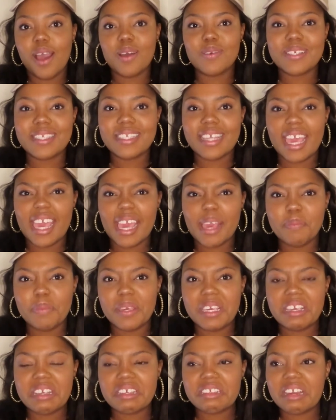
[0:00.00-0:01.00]
I was the
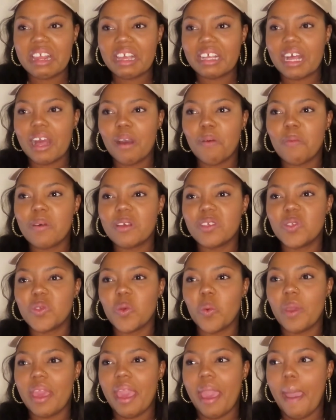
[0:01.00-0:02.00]
happiest. Like I was
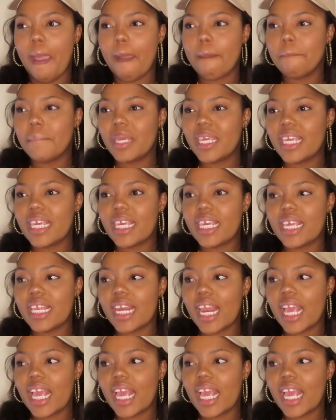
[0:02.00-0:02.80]
so happy.